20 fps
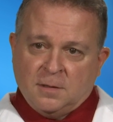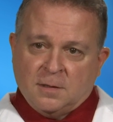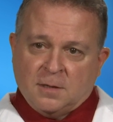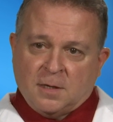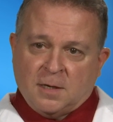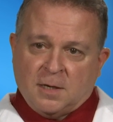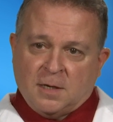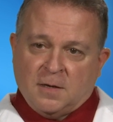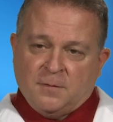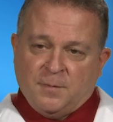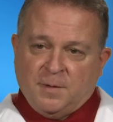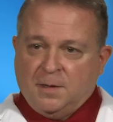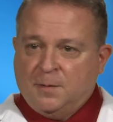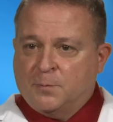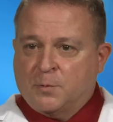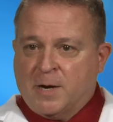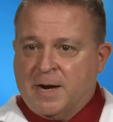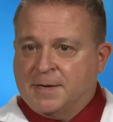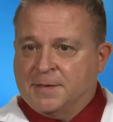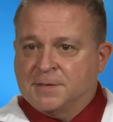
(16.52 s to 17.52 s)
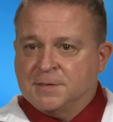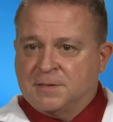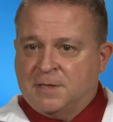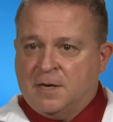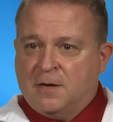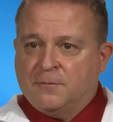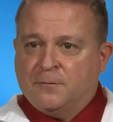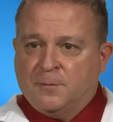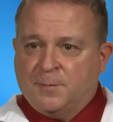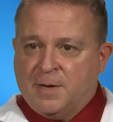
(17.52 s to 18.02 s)
Uh, I've been in practice
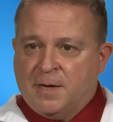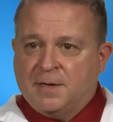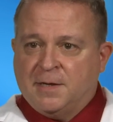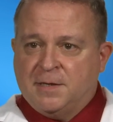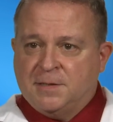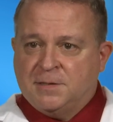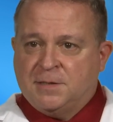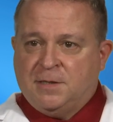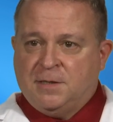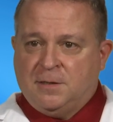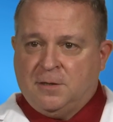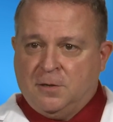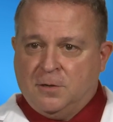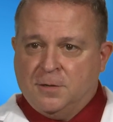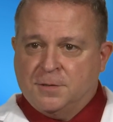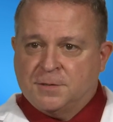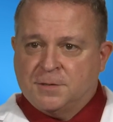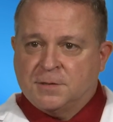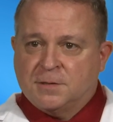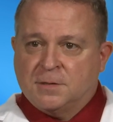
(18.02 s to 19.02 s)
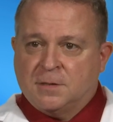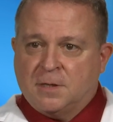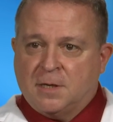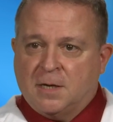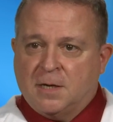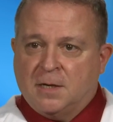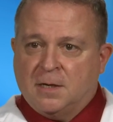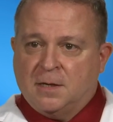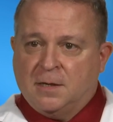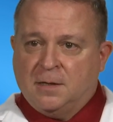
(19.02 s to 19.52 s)
now for about 18 years
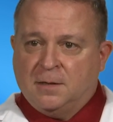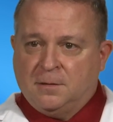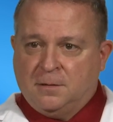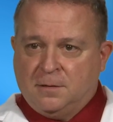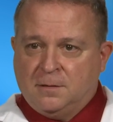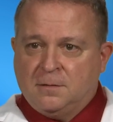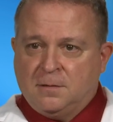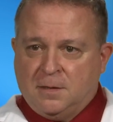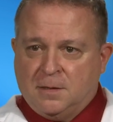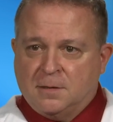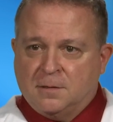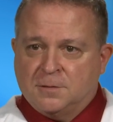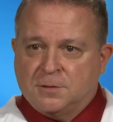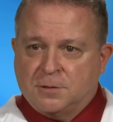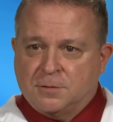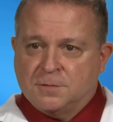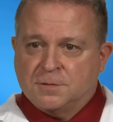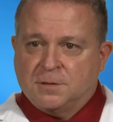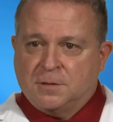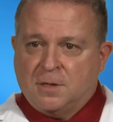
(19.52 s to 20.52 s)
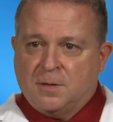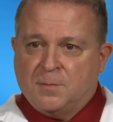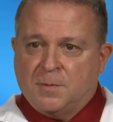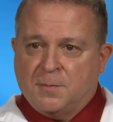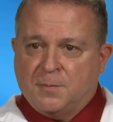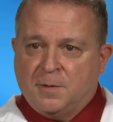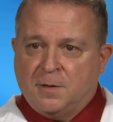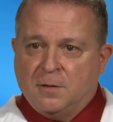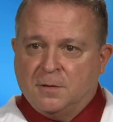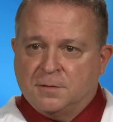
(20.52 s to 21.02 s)
uh, and uh, chose to come
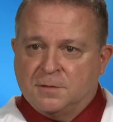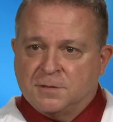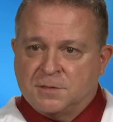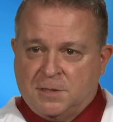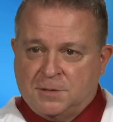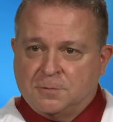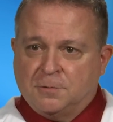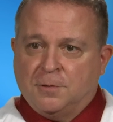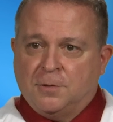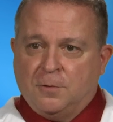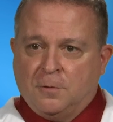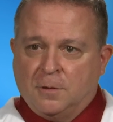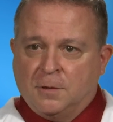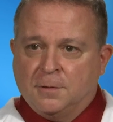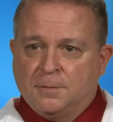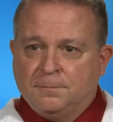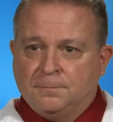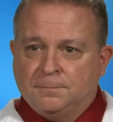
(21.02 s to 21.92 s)
up here to Central New York